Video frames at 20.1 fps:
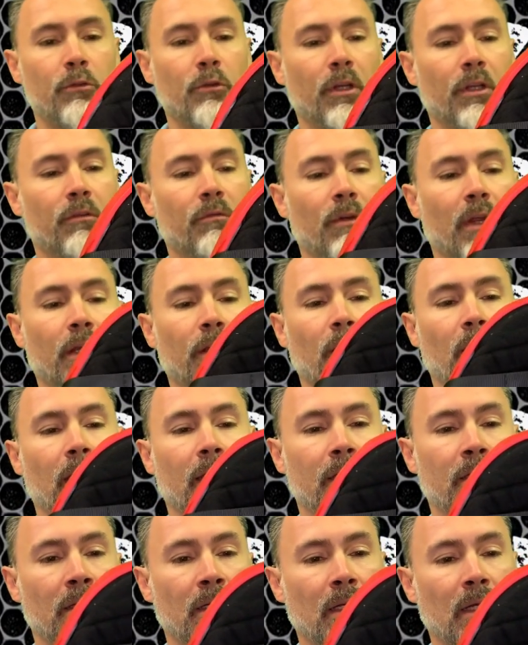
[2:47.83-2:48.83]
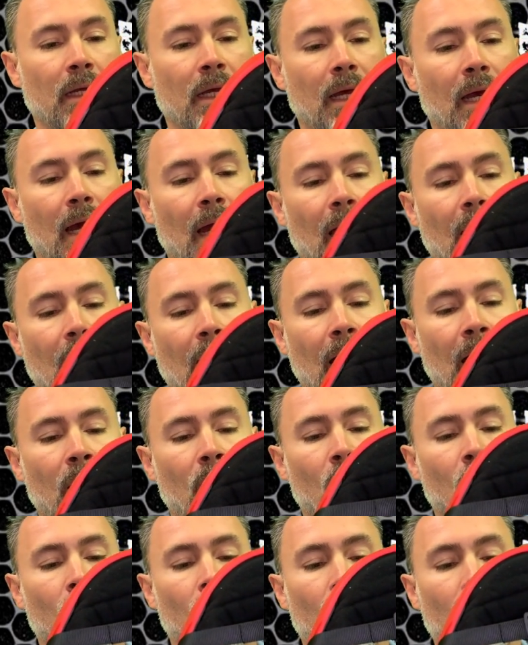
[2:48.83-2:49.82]
you can regulate
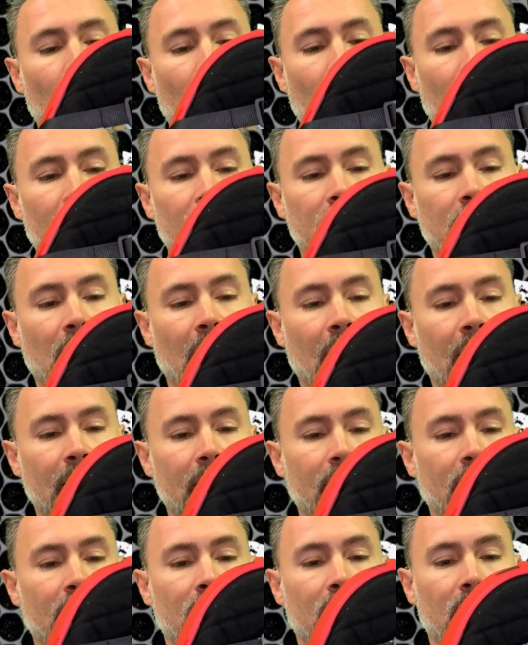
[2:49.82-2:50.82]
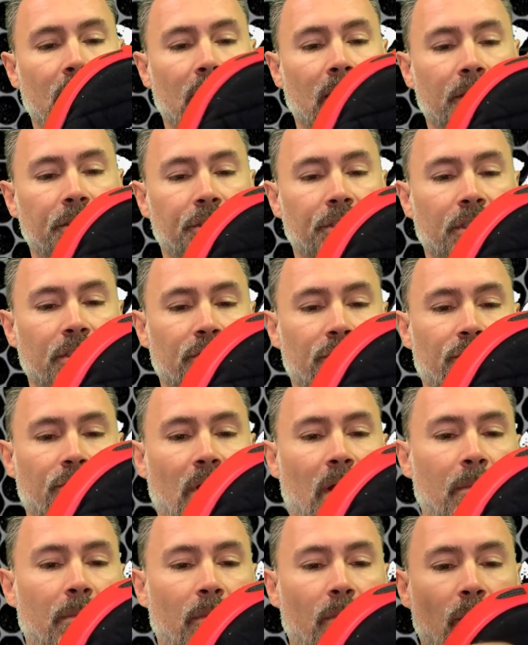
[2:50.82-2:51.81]
how tight the chin
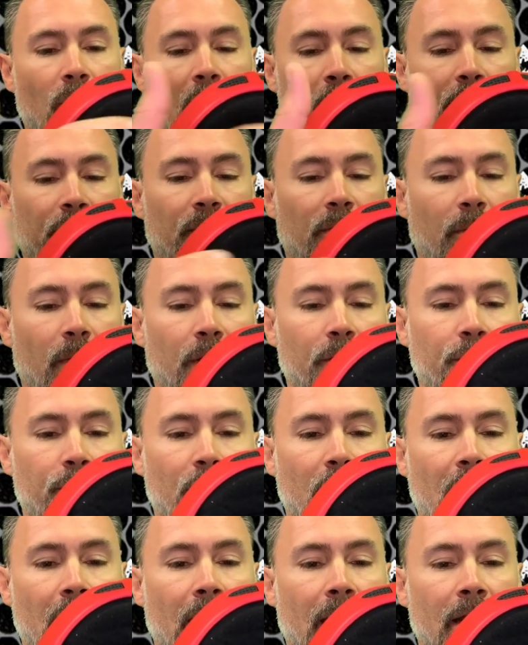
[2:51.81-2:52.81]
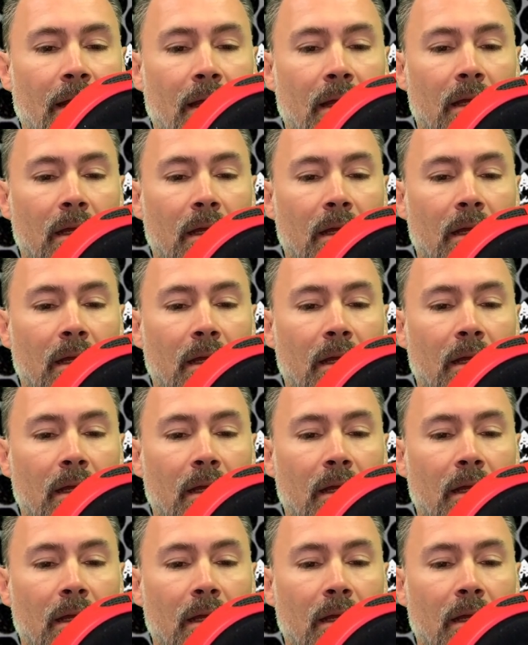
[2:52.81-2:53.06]
strap wraps around your head,